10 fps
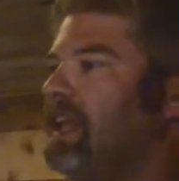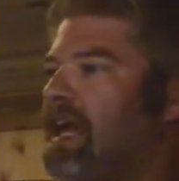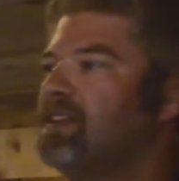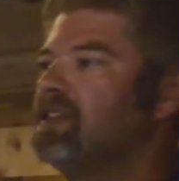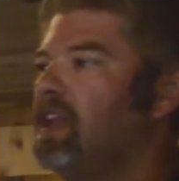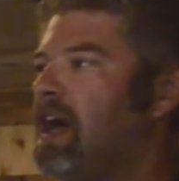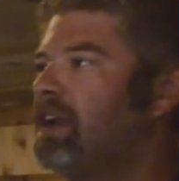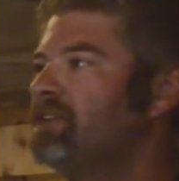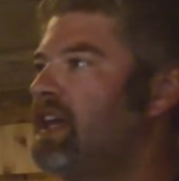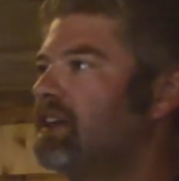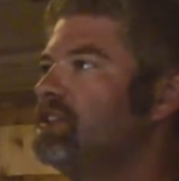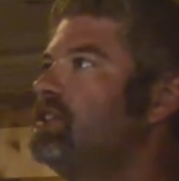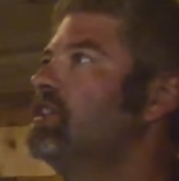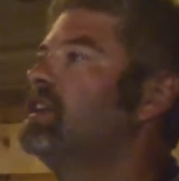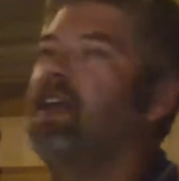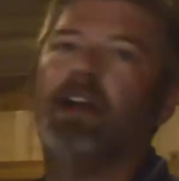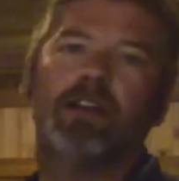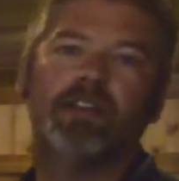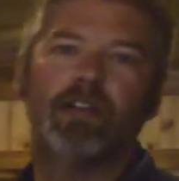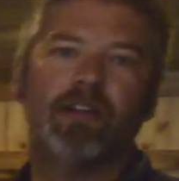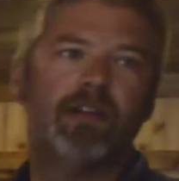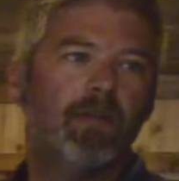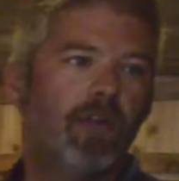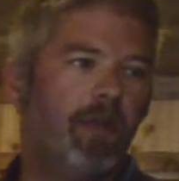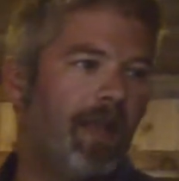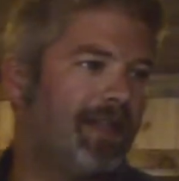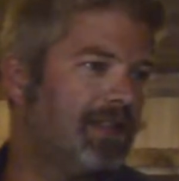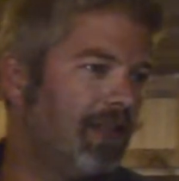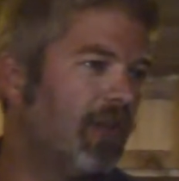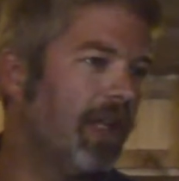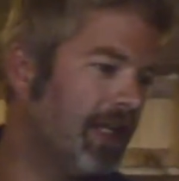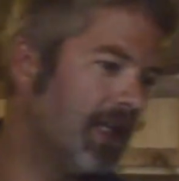adds a lot of texture and character. It really makes it look like a